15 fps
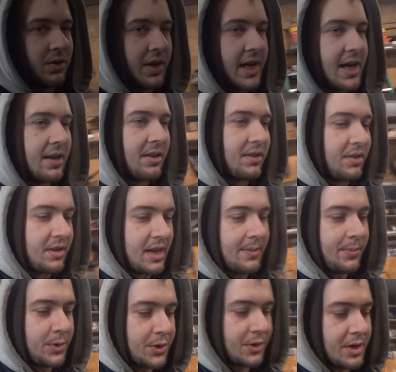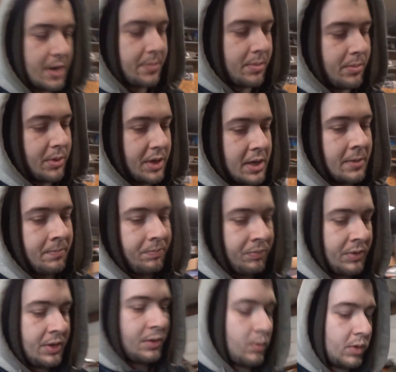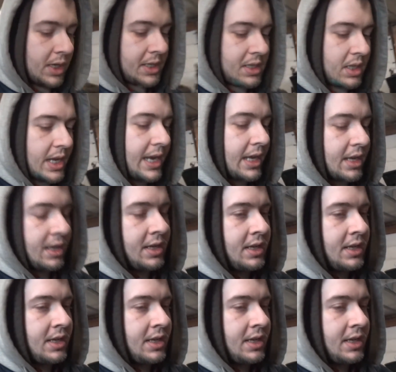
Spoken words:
get the temperature up, but when it's like